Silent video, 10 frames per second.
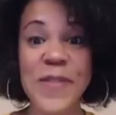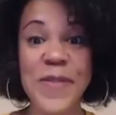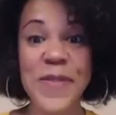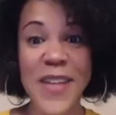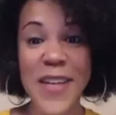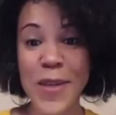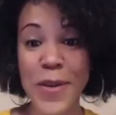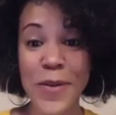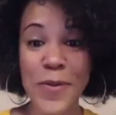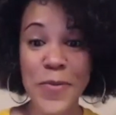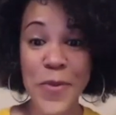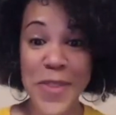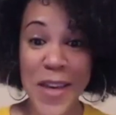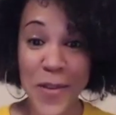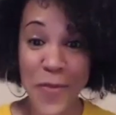Yep. Thank you. Well,
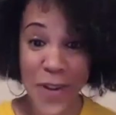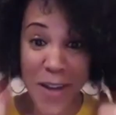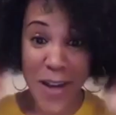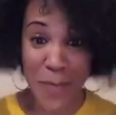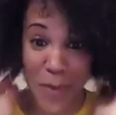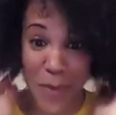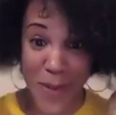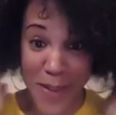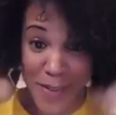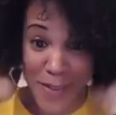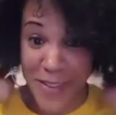thank you for the compliment.